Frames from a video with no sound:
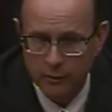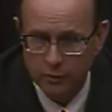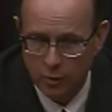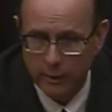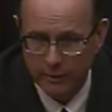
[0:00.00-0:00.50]

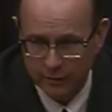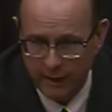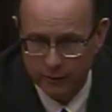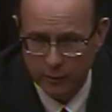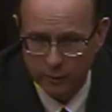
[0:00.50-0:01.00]
2 weeks
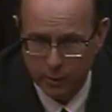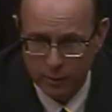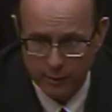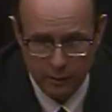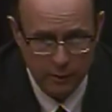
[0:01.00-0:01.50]
after his
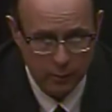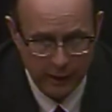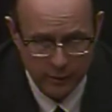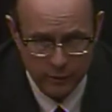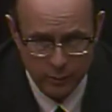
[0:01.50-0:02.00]
birth, and all the
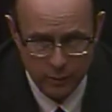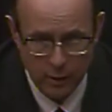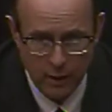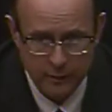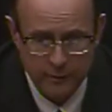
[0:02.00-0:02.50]
records were
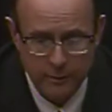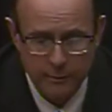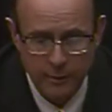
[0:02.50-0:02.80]
lost.